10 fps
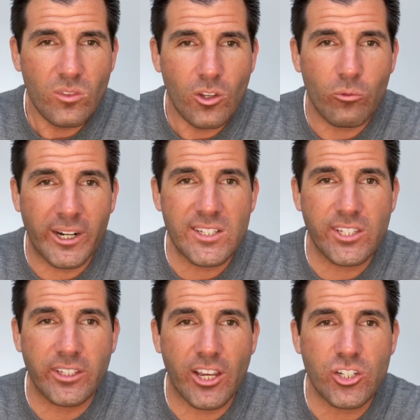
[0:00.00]

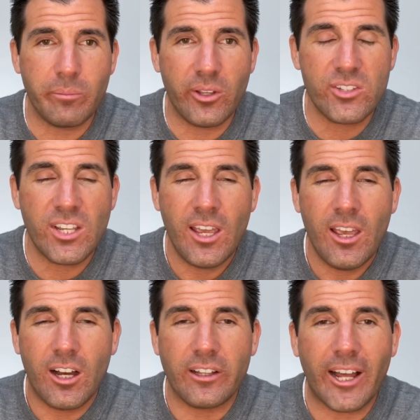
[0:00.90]
Reconciliation bills
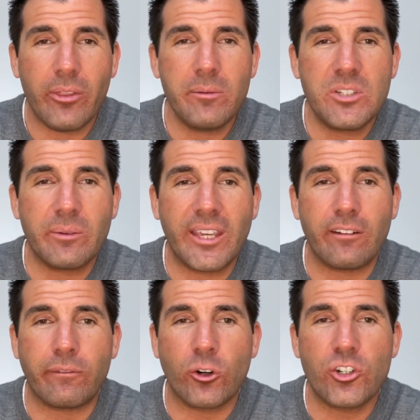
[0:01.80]
allow them to get
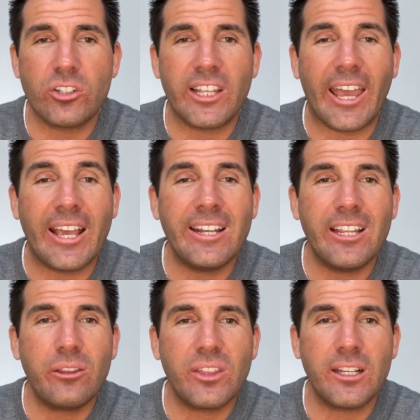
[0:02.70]
virtually
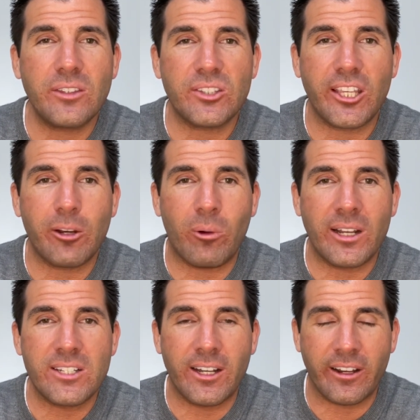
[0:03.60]
anything that they
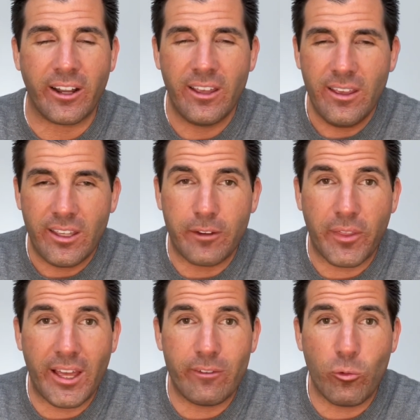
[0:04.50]
want done. If
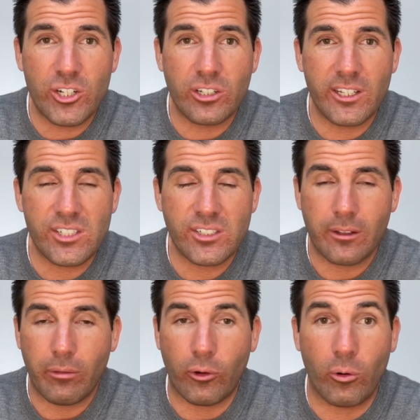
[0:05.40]
they have a wish list,
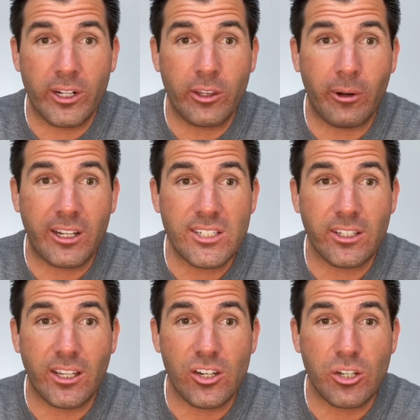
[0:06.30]
throw it in the
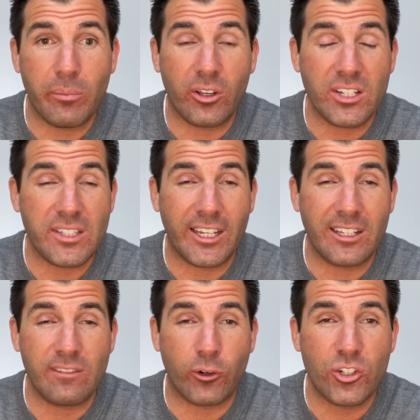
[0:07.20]
reconciliation bill because they
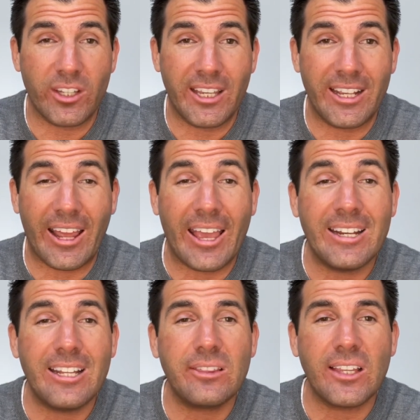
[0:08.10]
can virtually get
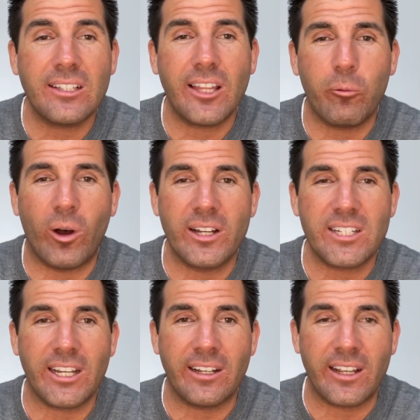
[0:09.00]
anything they want
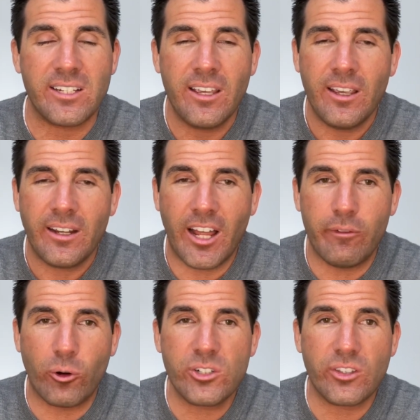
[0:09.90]
in it. Now, of
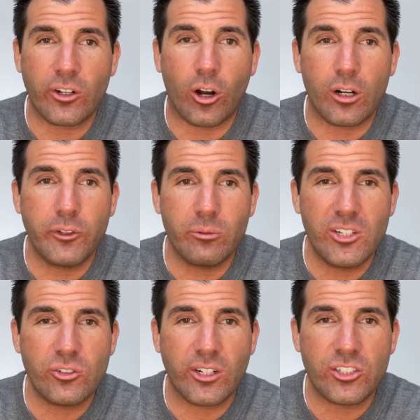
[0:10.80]
course, there are a few
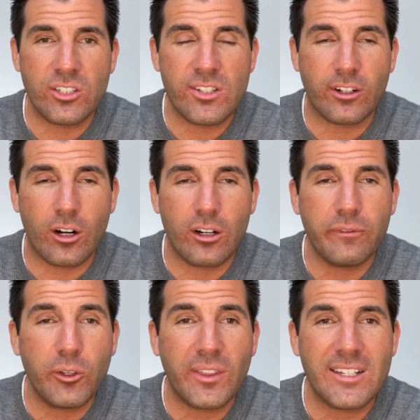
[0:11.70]
restrictions. There are a
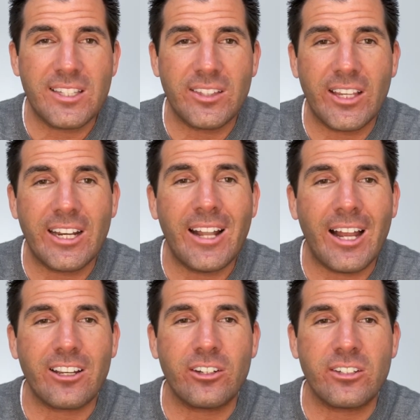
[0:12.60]
few things that they
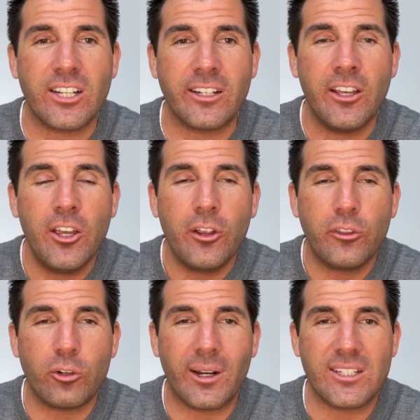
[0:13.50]
cannot get done
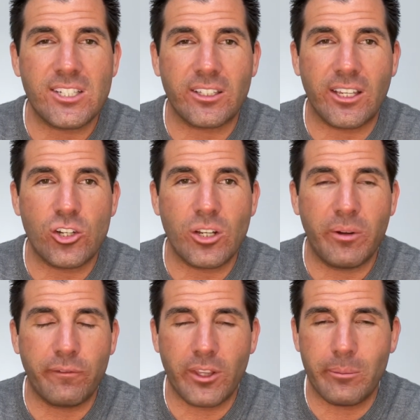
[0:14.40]
through reconciliation,
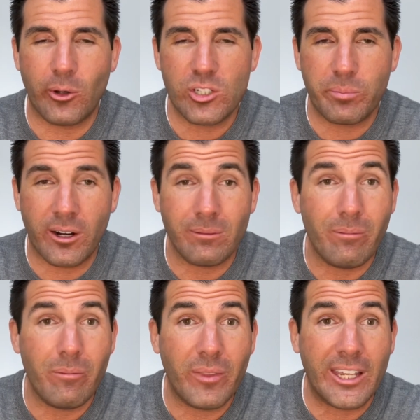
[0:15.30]
but for the most part,
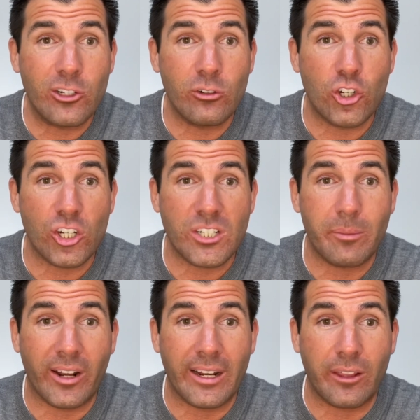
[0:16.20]
they can do just
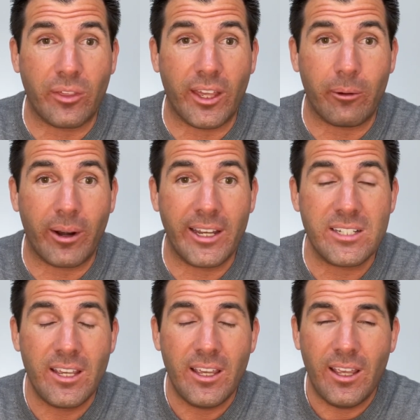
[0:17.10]
about anything, right?
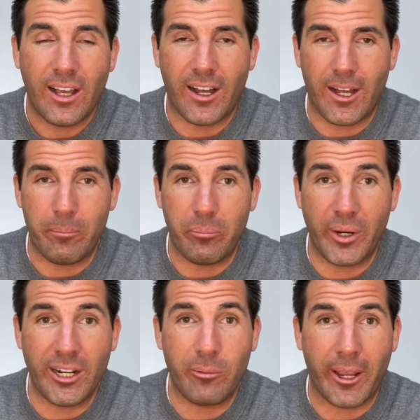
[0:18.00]
Um, but
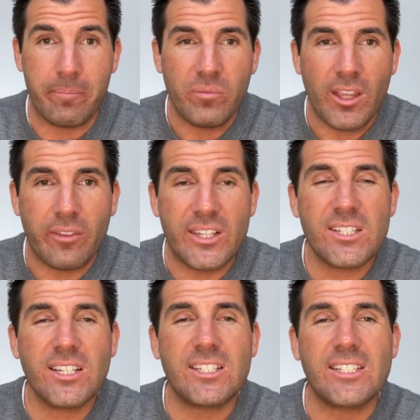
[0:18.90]
anyway, this
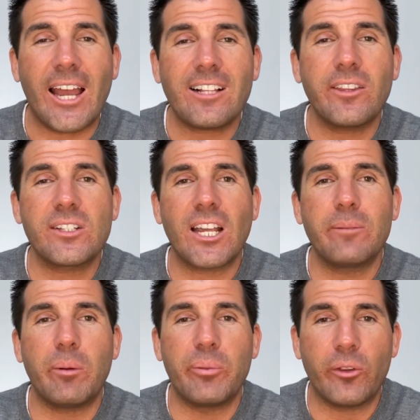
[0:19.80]
is exactly the type
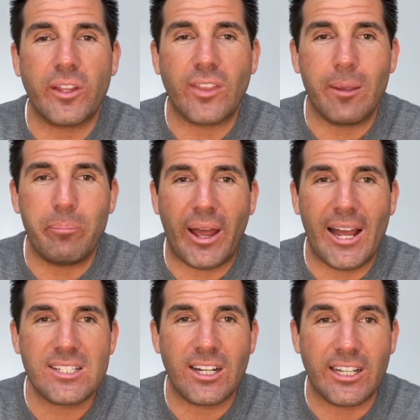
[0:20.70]
of bill that they
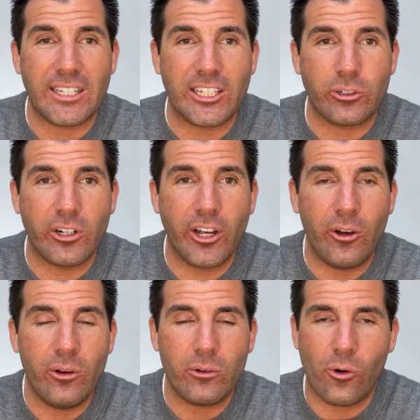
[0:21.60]
passed a year
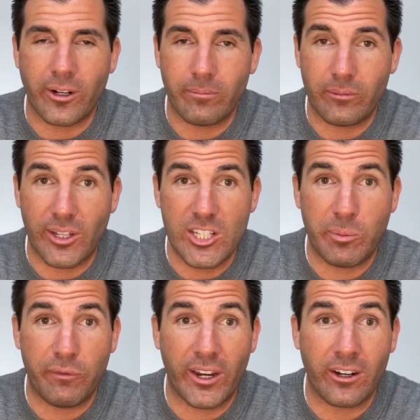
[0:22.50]
ago, or let's be
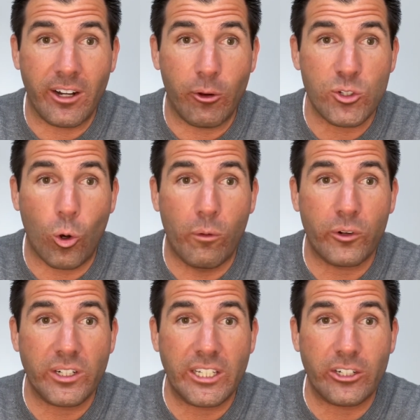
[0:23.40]
fair, it was
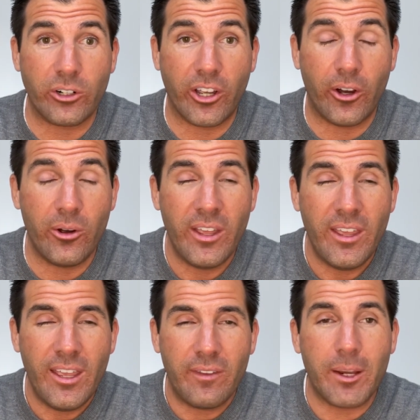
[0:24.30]
over a year ago.
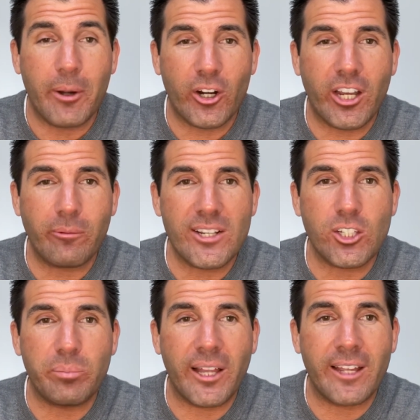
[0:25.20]
The American
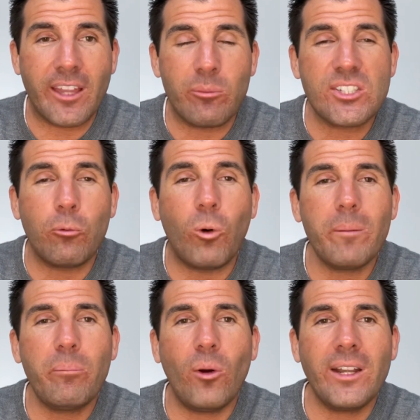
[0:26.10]
Rescue Plan that was the
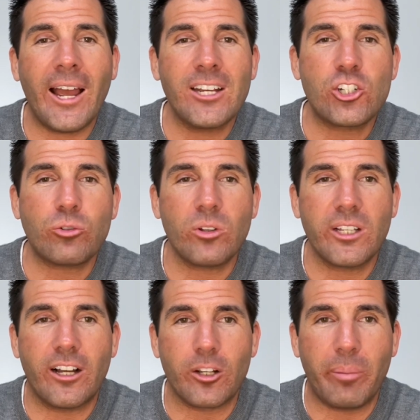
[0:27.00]
$1.9
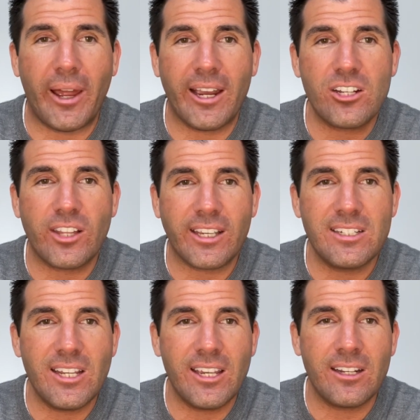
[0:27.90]
trillion package that
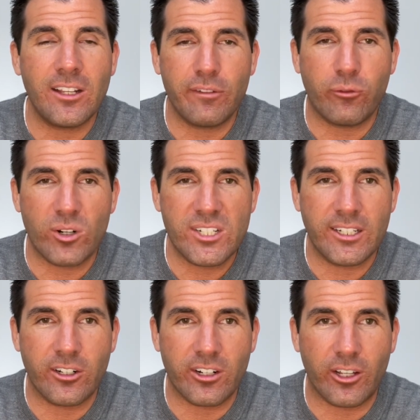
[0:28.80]
contained the
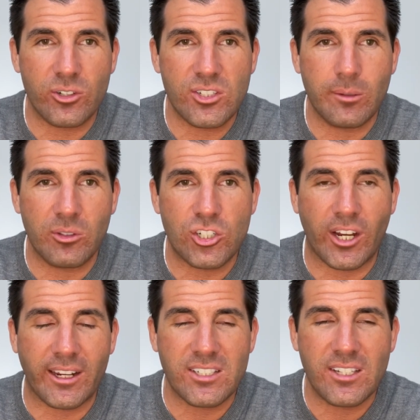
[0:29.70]
$1,400 stimulus balance
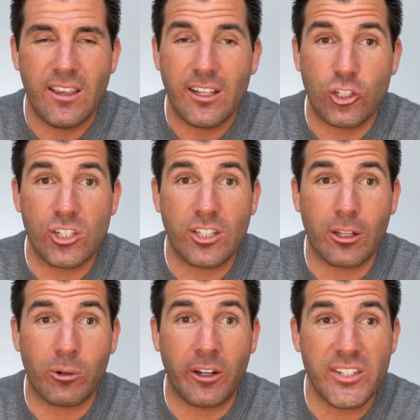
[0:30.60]
checks, just so that
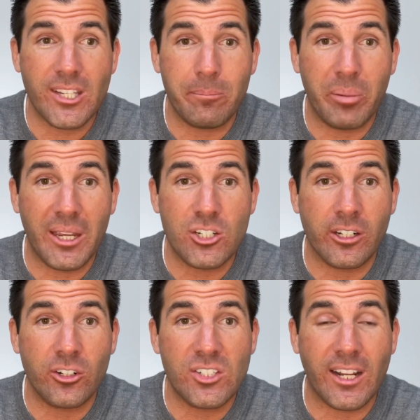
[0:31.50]
we're all on the same page and
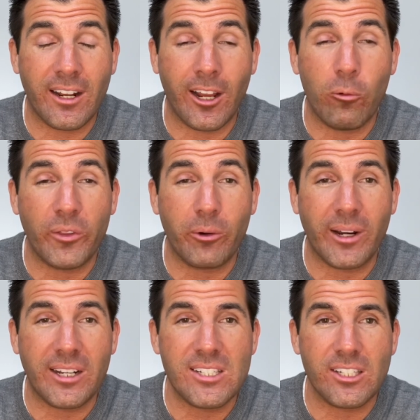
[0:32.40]
understanding what the
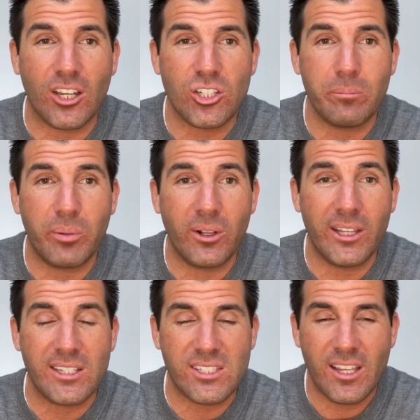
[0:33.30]
reconciliation bill
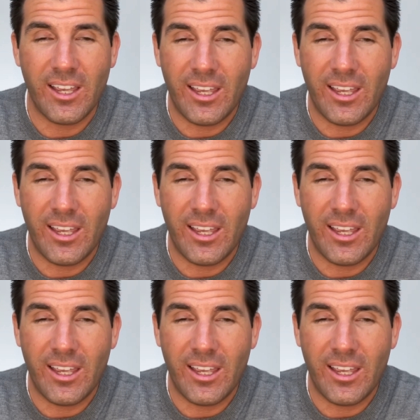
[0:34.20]
is.